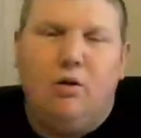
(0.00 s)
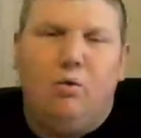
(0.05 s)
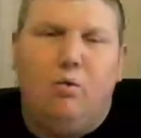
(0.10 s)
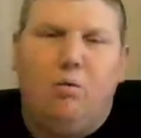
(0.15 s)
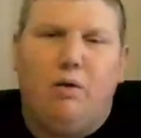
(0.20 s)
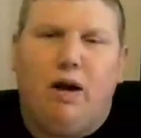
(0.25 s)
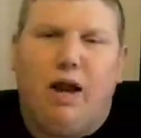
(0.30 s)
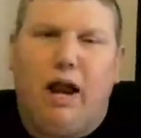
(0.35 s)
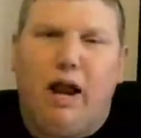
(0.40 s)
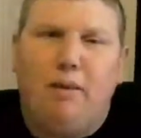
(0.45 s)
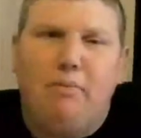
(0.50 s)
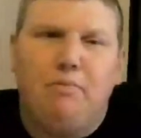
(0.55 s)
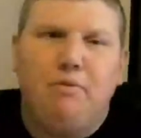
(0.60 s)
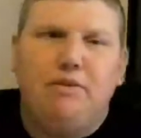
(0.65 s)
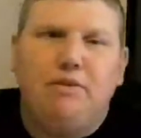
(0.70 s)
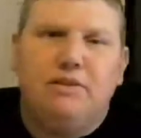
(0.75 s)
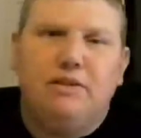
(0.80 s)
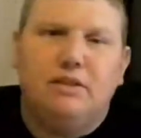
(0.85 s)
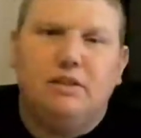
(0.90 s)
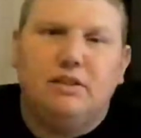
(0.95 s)
What
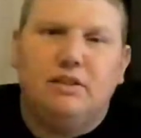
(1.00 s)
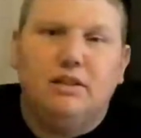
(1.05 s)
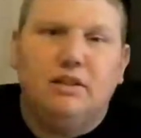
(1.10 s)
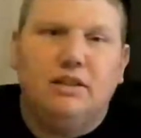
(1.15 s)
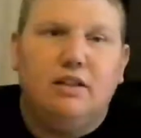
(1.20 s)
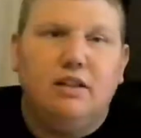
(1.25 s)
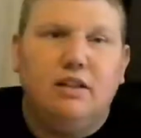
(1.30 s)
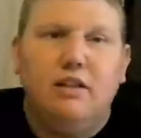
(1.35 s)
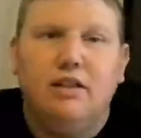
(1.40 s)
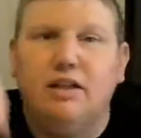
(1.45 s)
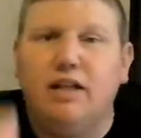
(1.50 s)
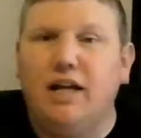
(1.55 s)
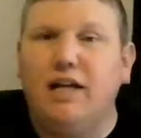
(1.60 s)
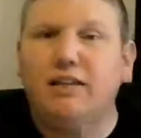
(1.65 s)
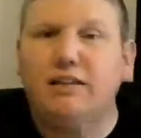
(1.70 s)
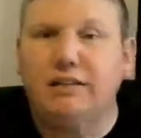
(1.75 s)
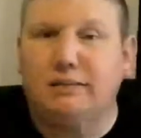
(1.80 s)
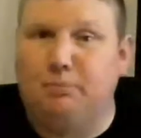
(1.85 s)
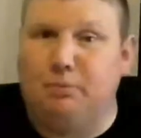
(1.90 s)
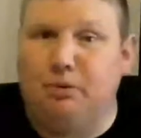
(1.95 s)
happens
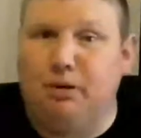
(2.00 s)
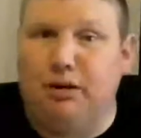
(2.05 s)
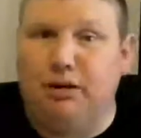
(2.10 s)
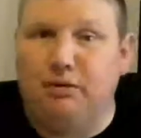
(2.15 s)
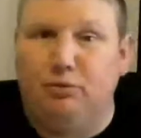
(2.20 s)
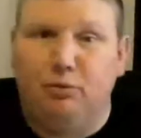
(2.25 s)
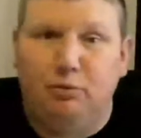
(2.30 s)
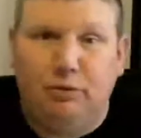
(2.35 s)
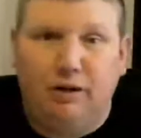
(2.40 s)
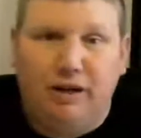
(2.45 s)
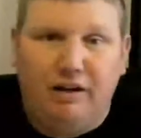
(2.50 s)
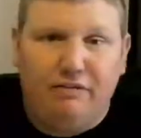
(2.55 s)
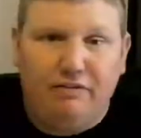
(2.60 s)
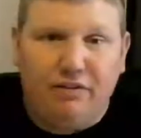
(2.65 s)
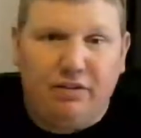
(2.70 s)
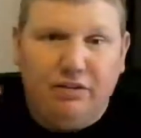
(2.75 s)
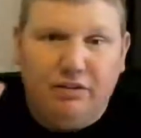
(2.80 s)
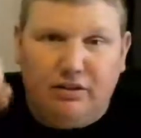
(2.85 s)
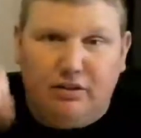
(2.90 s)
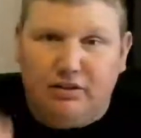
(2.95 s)
next spring when we have
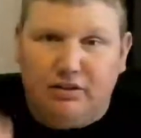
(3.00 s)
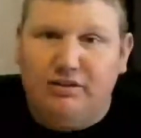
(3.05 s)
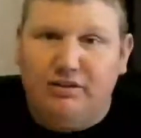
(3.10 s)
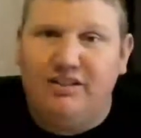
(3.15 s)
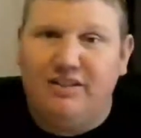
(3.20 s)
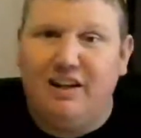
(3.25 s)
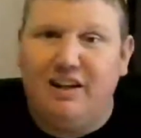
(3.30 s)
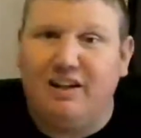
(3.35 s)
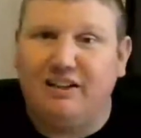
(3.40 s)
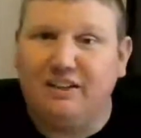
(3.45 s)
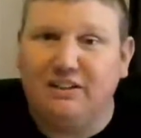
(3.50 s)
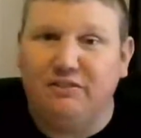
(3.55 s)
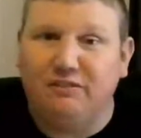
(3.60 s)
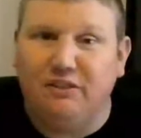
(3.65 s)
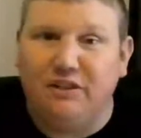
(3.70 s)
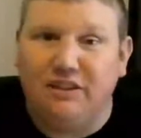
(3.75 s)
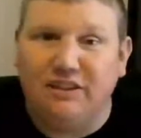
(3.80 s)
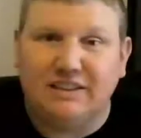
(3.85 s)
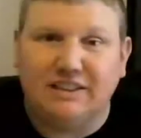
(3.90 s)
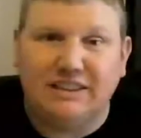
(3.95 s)
a
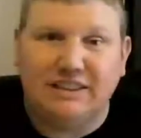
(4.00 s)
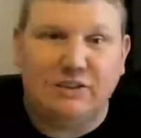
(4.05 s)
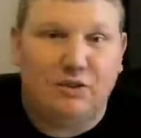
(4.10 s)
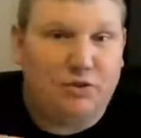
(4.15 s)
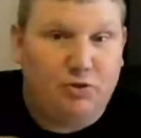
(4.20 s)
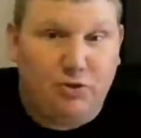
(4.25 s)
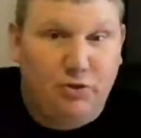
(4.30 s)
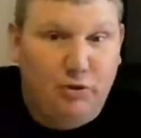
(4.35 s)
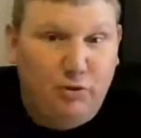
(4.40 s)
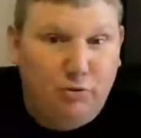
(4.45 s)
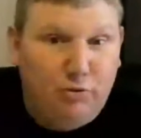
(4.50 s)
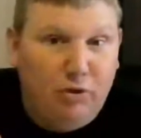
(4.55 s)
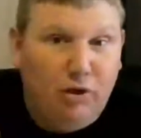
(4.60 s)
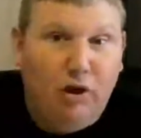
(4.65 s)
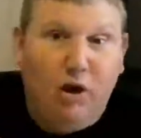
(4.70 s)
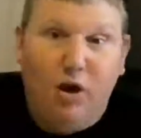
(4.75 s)
XFL Season 2?